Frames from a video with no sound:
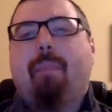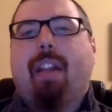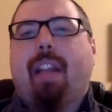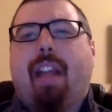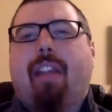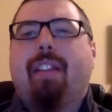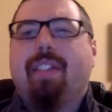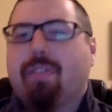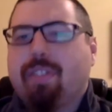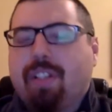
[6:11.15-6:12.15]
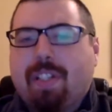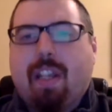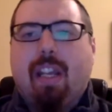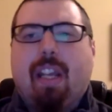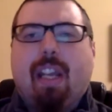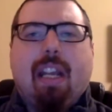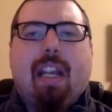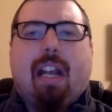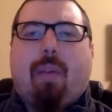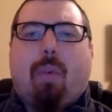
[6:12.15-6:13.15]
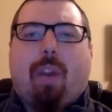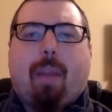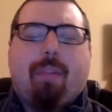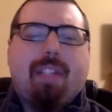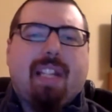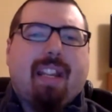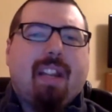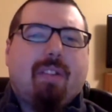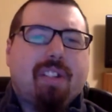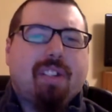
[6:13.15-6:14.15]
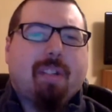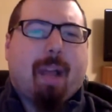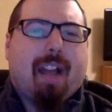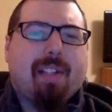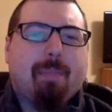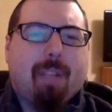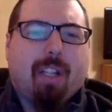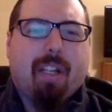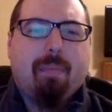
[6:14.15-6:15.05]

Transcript: But again, these are just what I'm presenting here is just a possibility,